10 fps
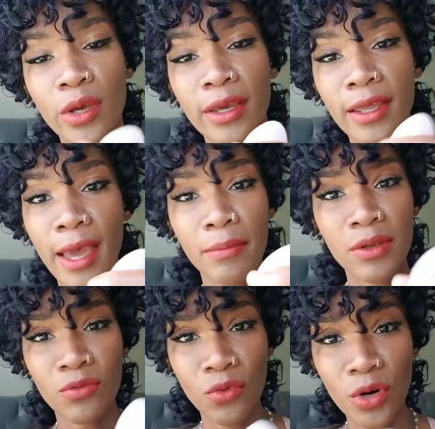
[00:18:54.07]
It happened
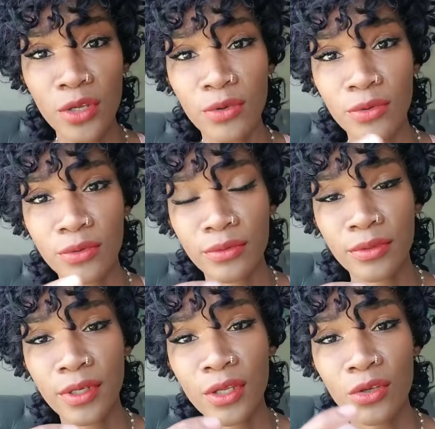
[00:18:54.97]
for you.
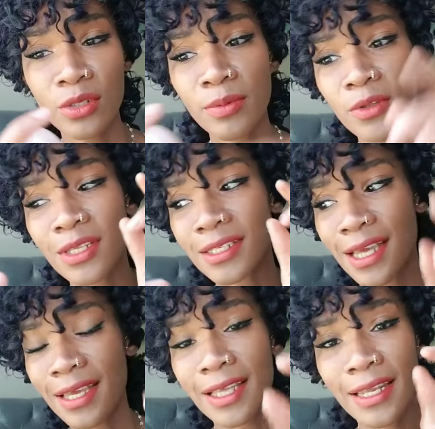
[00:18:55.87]
You're supposed to
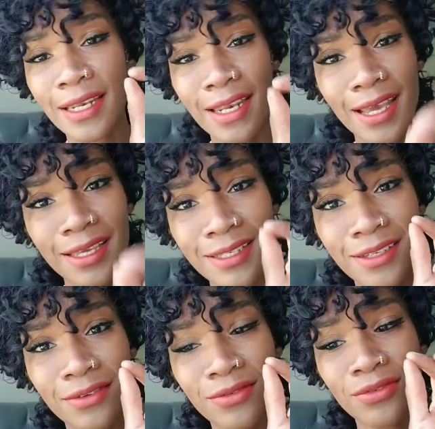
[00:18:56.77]
take that
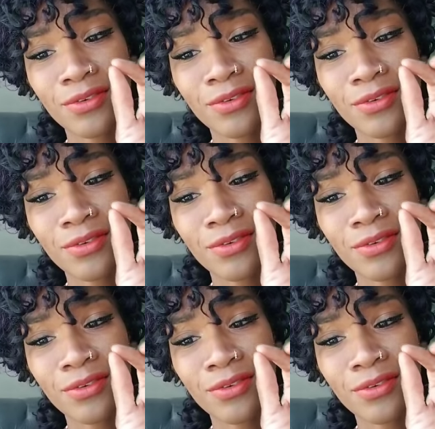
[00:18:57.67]
negative